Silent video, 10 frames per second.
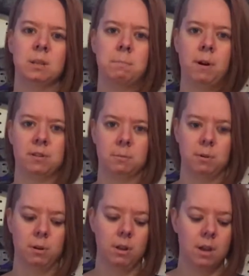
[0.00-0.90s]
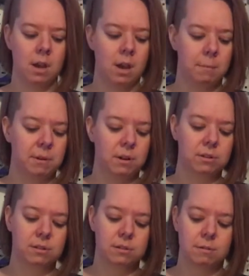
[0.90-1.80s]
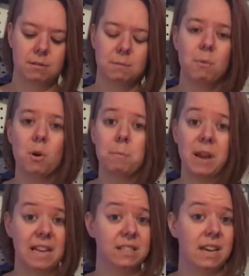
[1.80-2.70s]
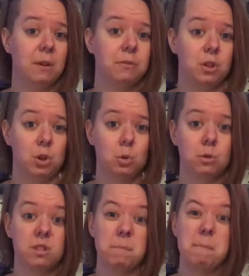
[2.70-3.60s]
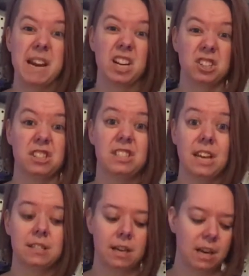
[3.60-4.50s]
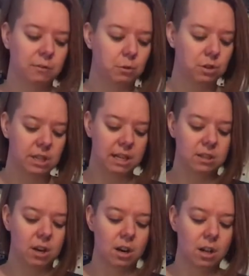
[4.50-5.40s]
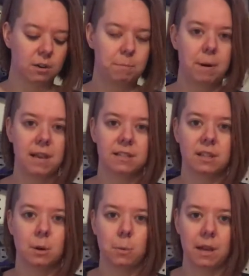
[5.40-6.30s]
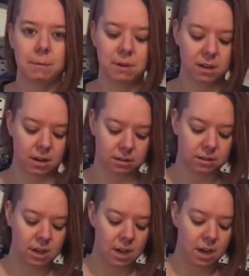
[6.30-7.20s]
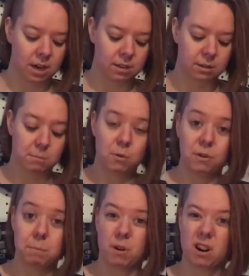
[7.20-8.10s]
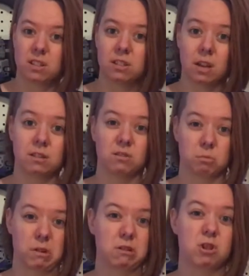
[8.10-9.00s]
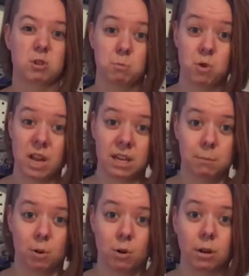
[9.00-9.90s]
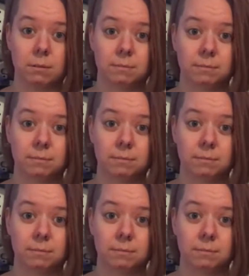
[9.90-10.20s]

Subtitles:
as possible. Because the more paint I have to use, the bigger the chance I have to sand a lot of plastic away, because the moving parts doesn't run smooth anymore.